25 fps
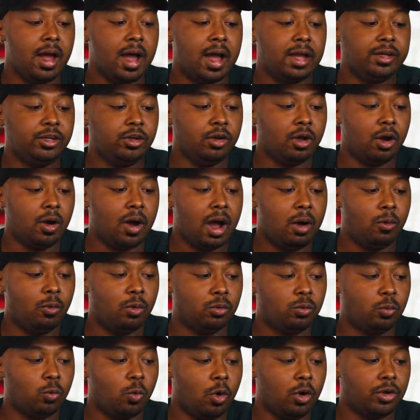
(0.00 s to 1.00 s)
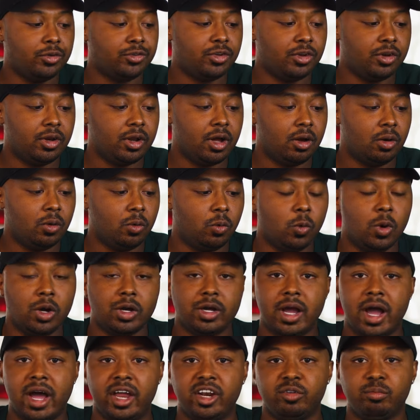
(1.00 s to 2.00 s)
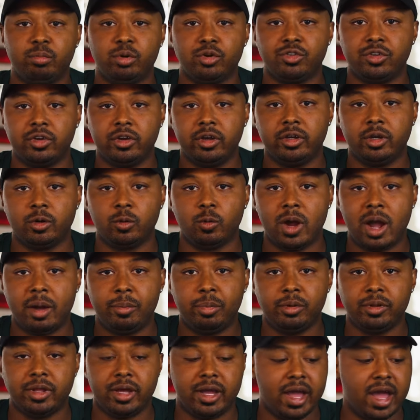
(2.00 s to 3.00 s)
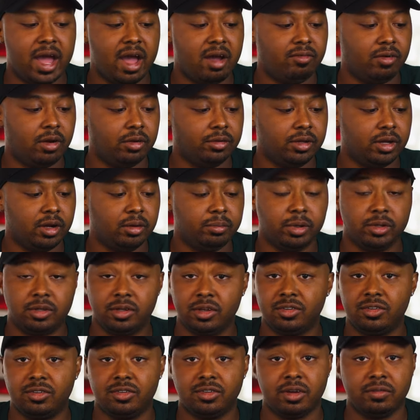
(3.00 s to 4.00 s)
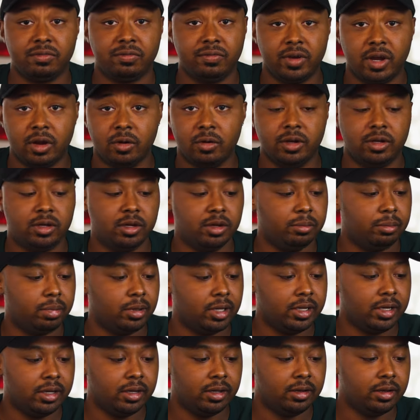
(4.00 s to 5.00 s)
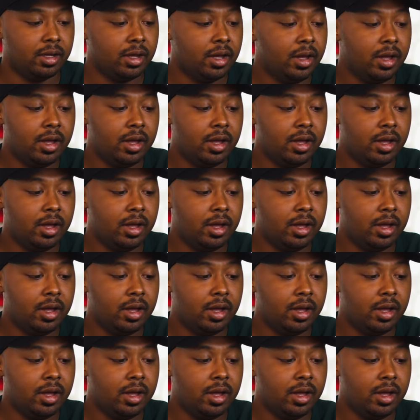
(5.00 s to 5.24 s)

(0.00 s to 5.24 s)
You know, I would want to know what kind of Brazilian wrapper they have on there, but this is a very good blend.